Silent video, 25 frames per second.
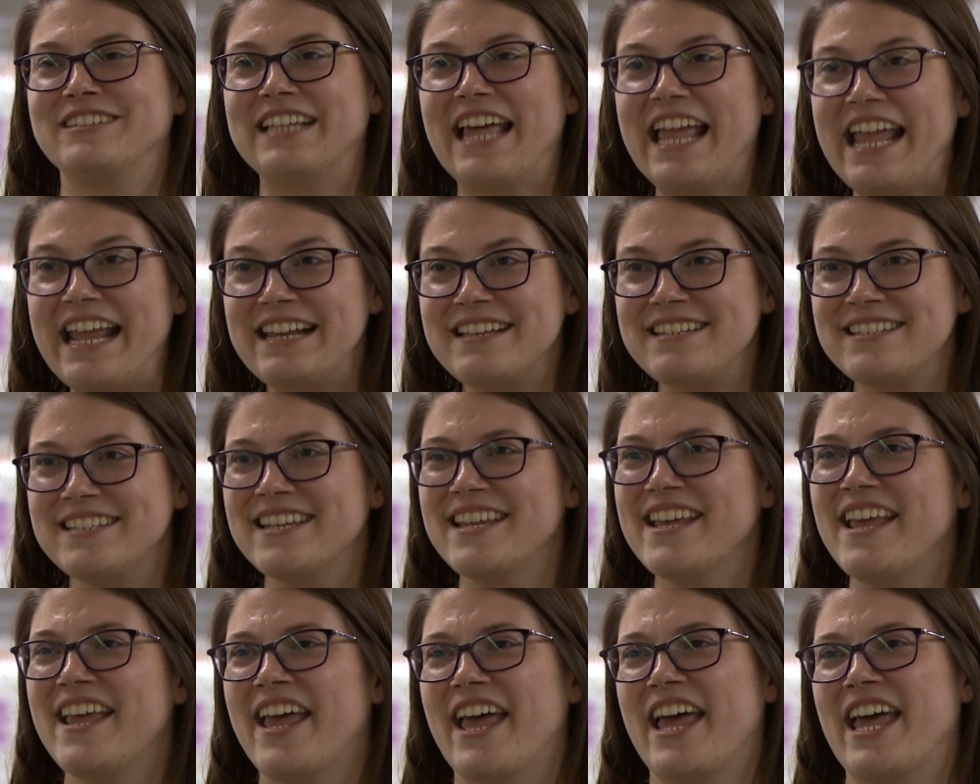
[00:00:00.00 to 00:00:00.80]
late.
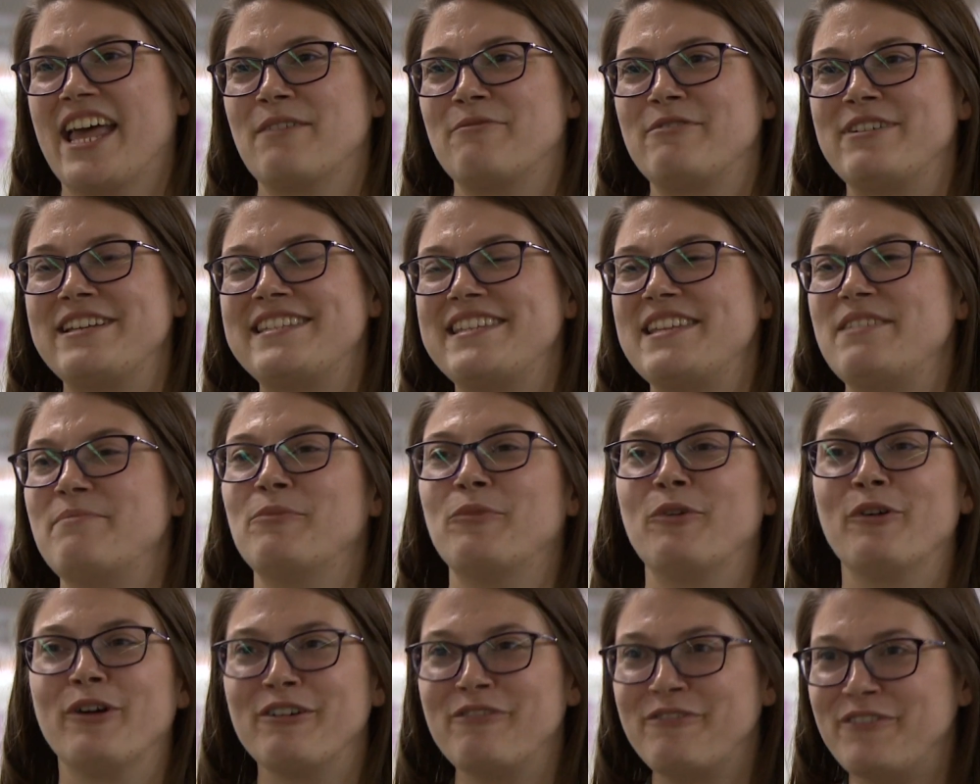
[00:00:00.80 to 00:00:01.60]
Uh, we see
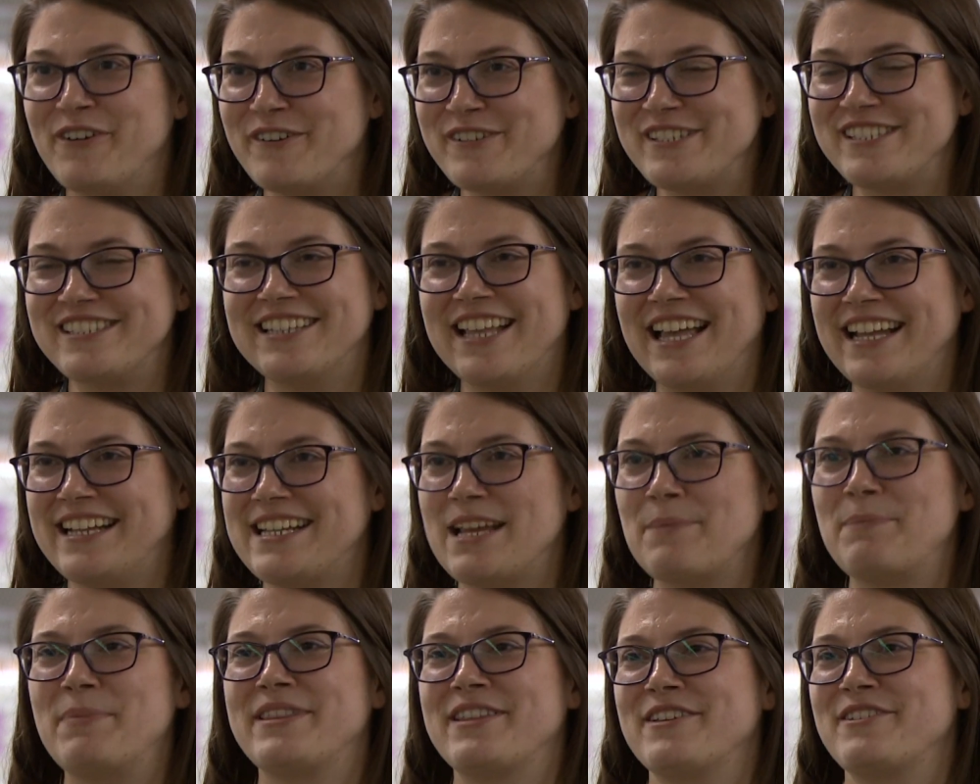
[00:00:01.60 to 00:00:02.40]
more folks lined
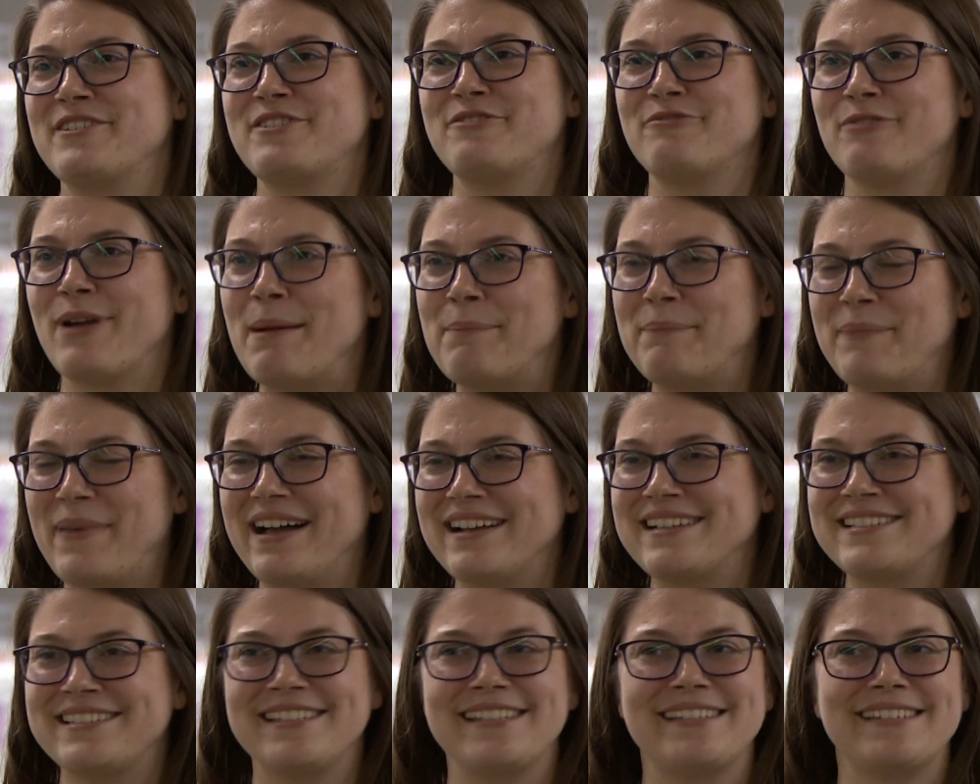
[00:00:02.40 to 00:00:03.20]
up at those drop
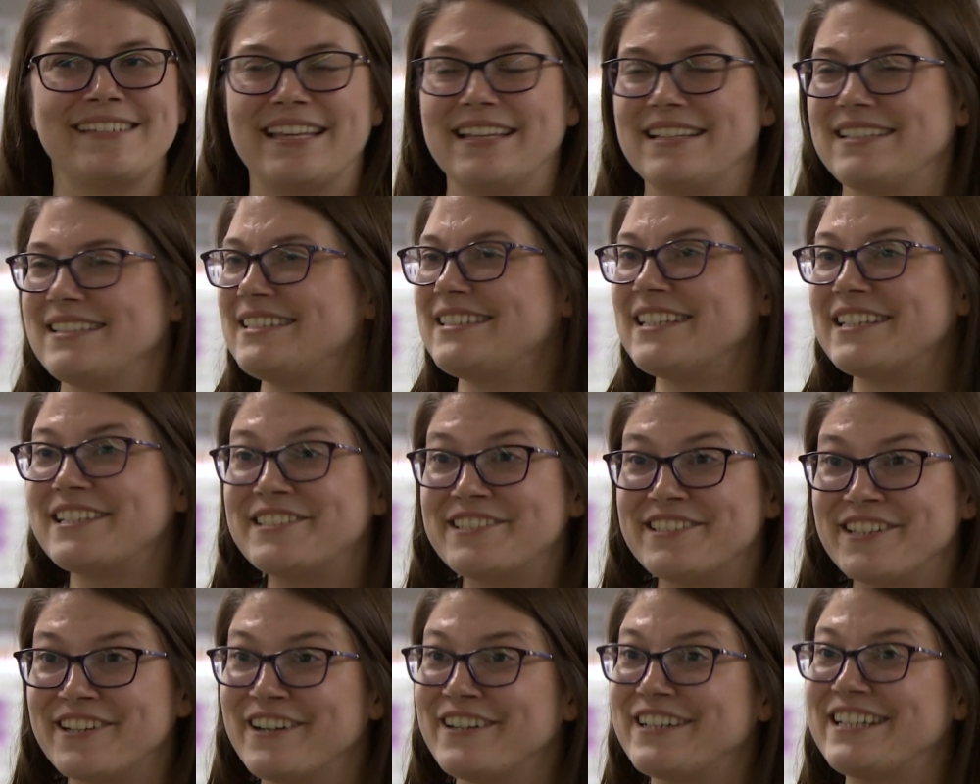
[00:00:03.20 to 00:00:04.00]
boxes at
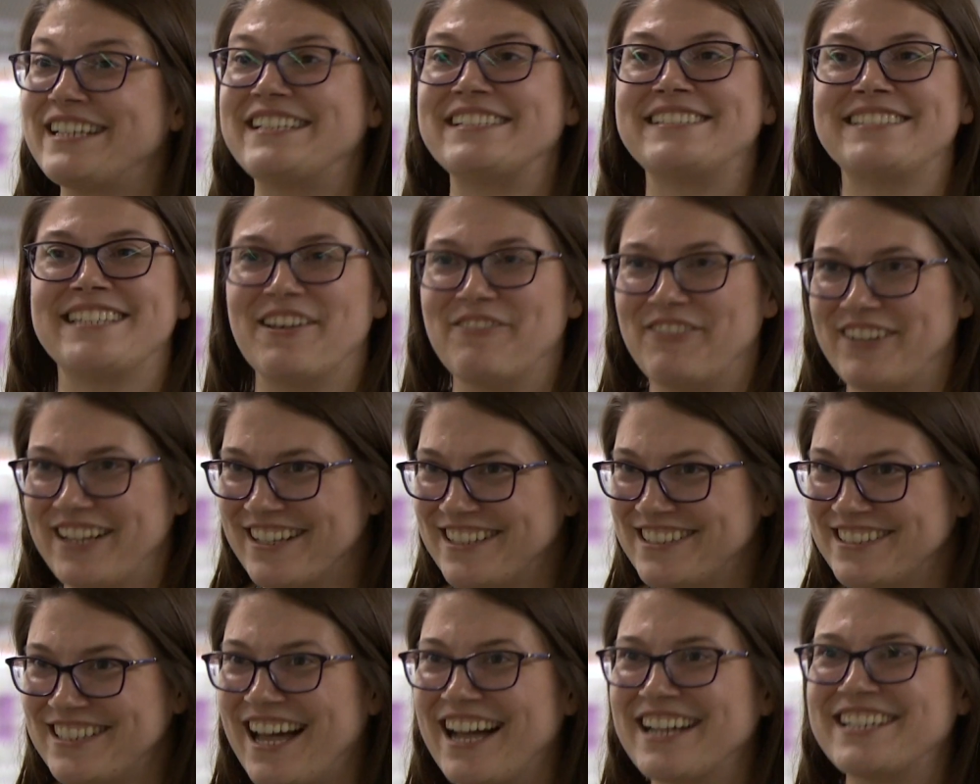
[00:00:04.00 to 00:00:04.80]
6.30, 7
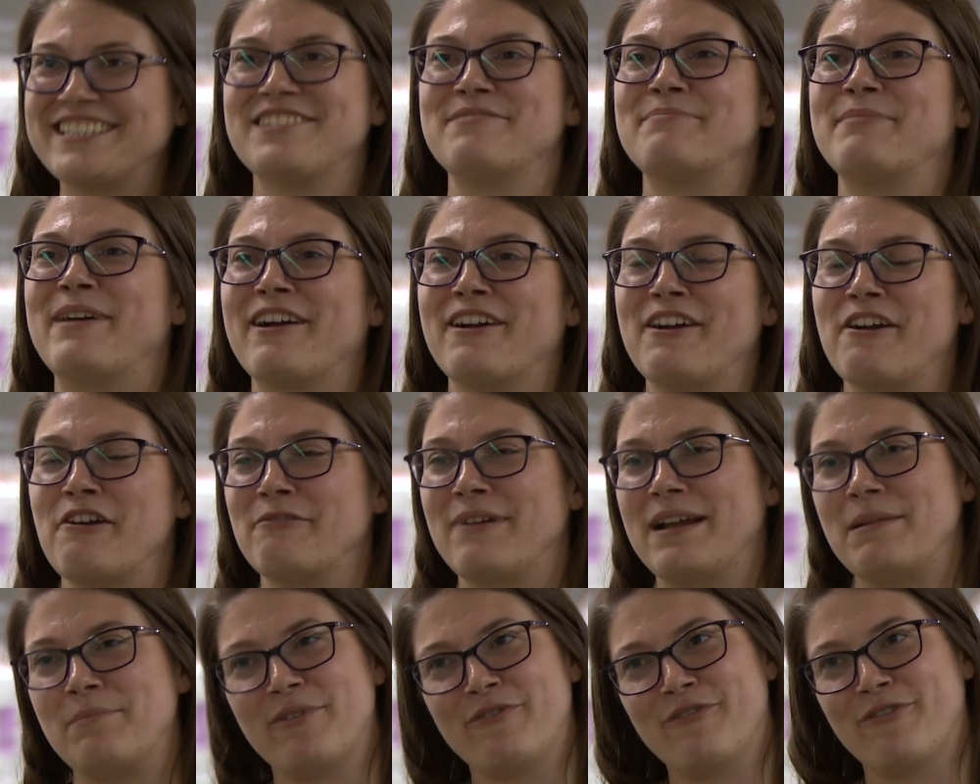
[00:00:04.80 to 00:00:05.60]
o'clock tomorrow,
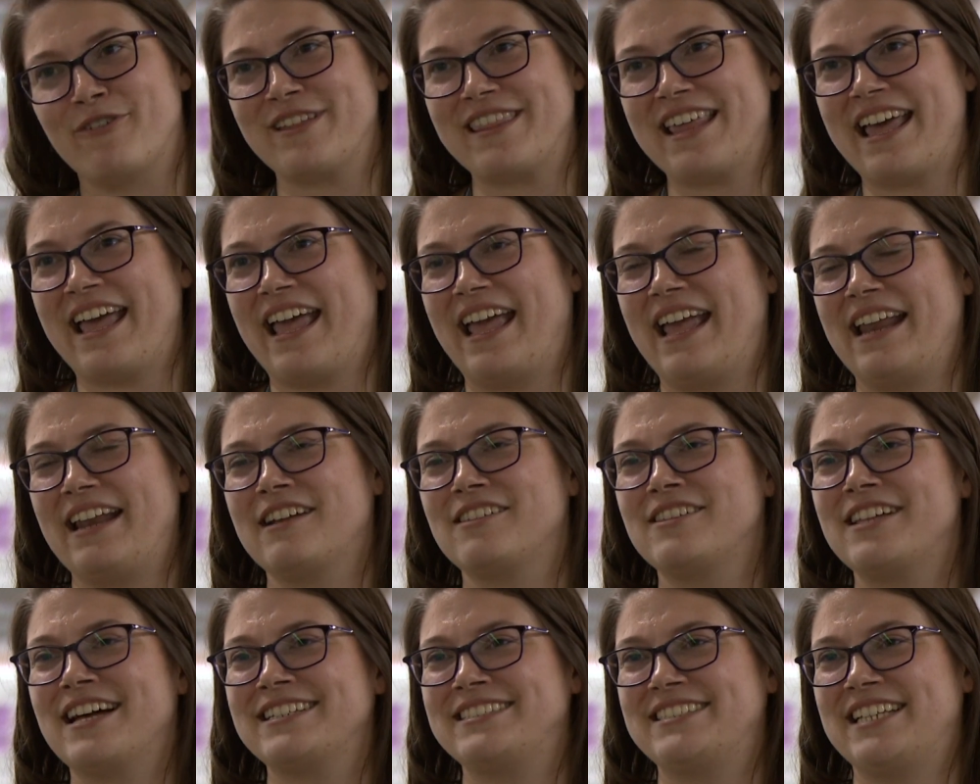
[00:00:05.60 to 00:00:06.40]
right before that 8
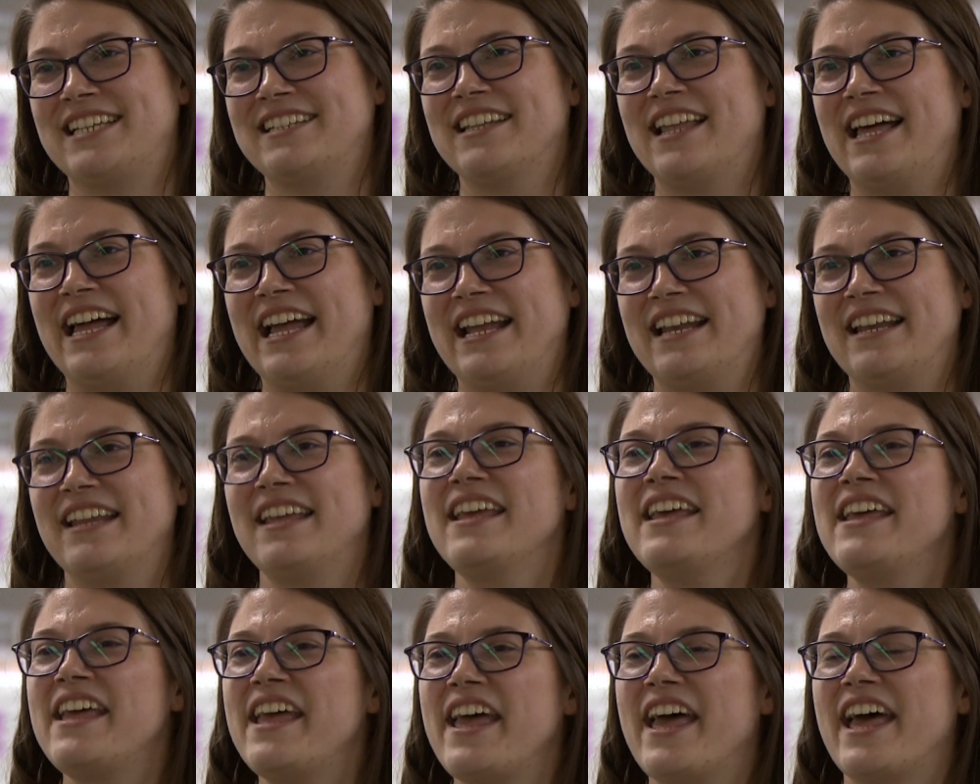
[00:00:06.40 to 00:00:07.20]
o'clock deadline
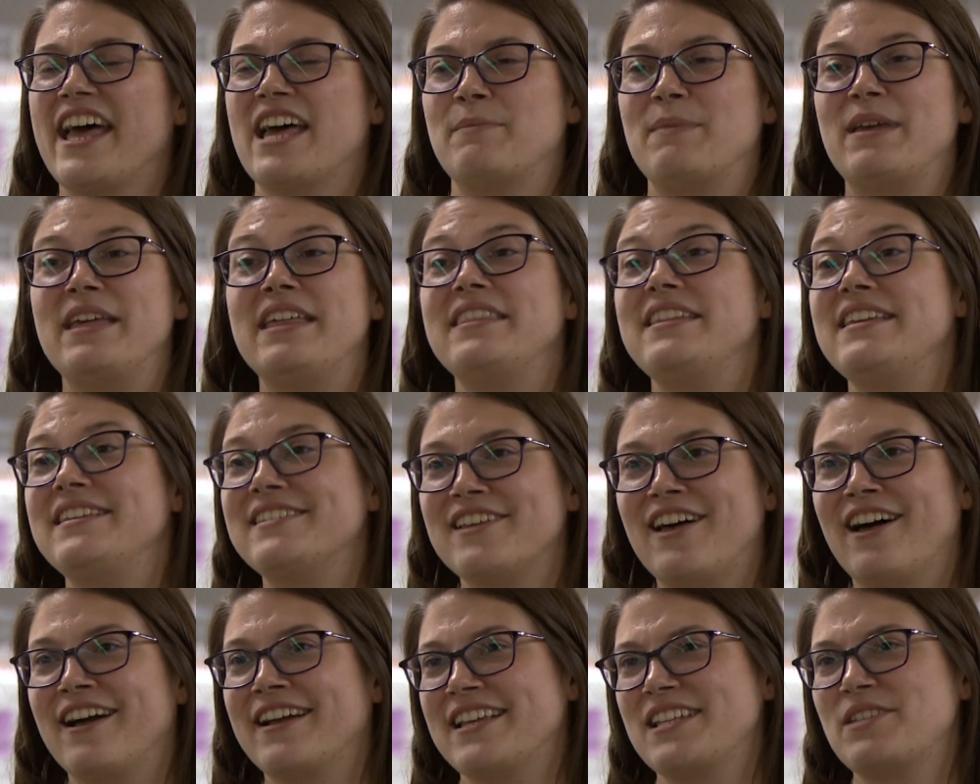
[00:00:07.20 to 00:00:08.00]
um, in
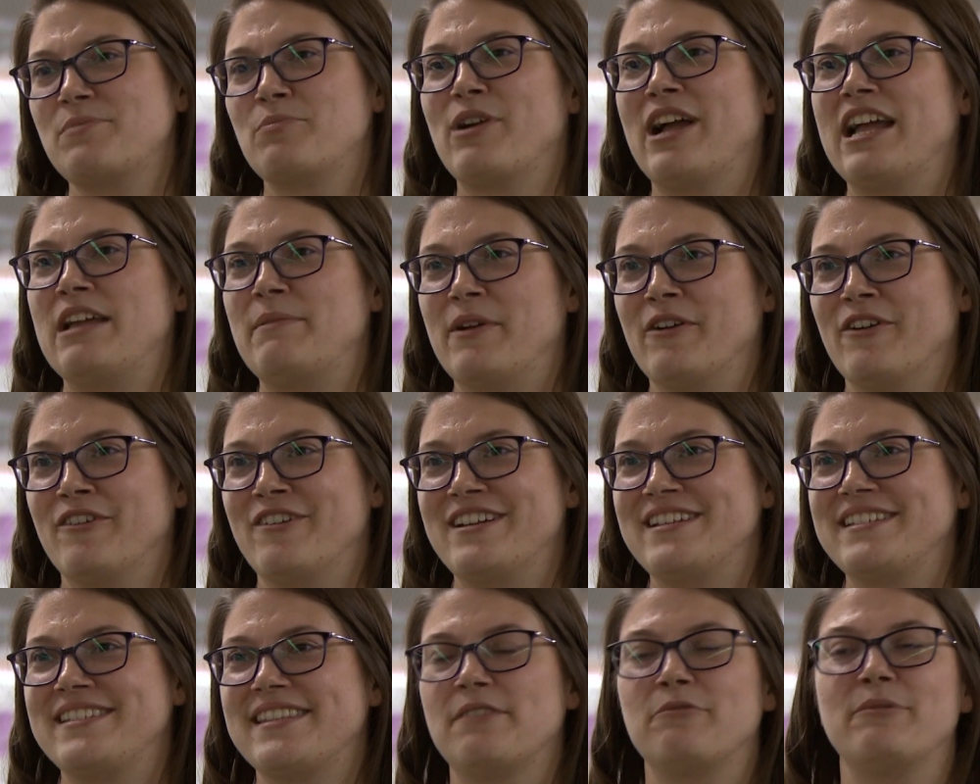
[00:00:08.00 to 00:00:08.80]
these August
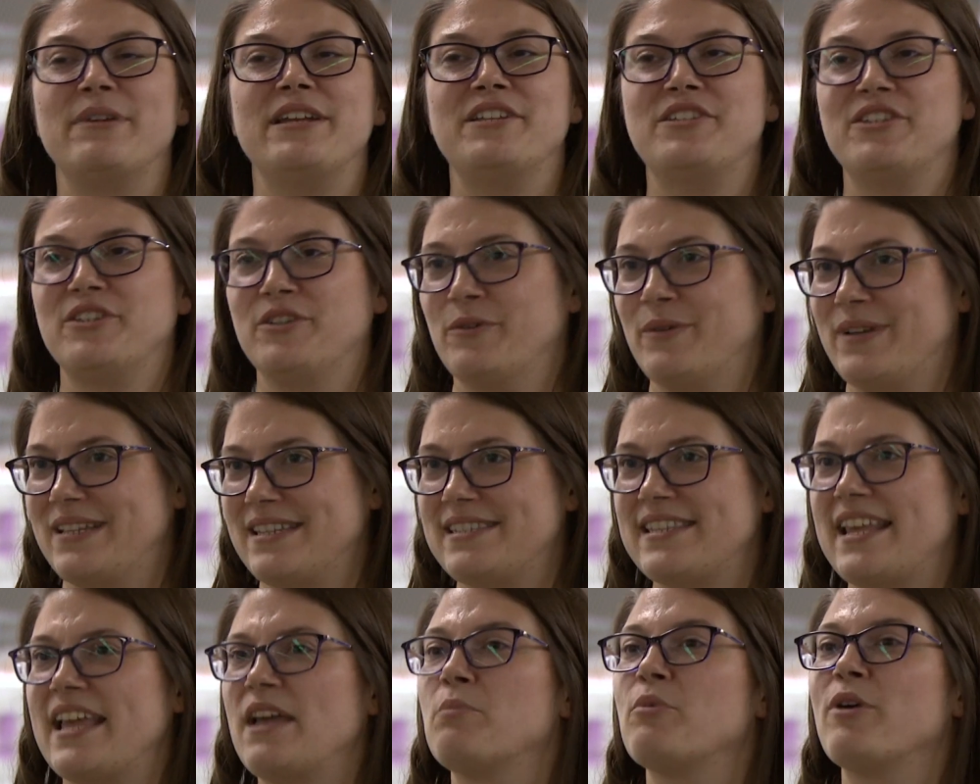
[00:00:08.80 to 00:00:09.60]
primaries than we do in,
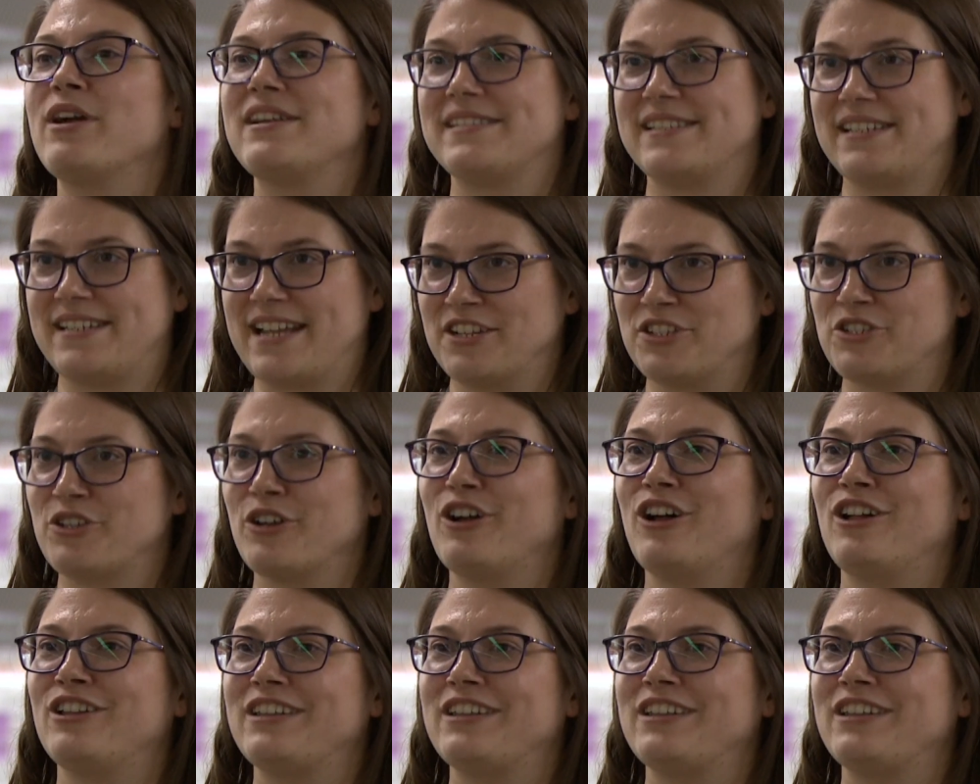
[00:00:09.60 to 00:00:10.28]
say, a presidential